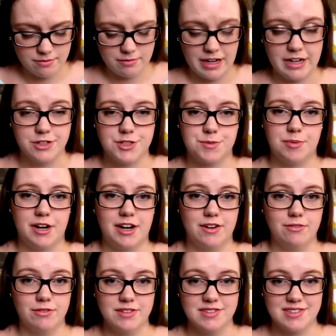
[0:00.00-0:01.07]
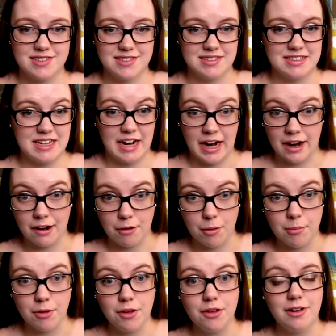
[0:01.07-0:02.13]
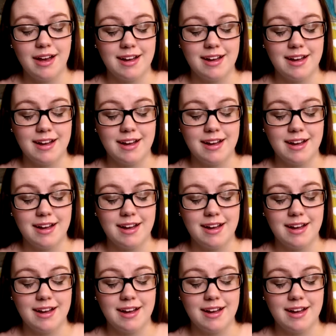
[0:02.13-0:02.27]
hairspray was terrible.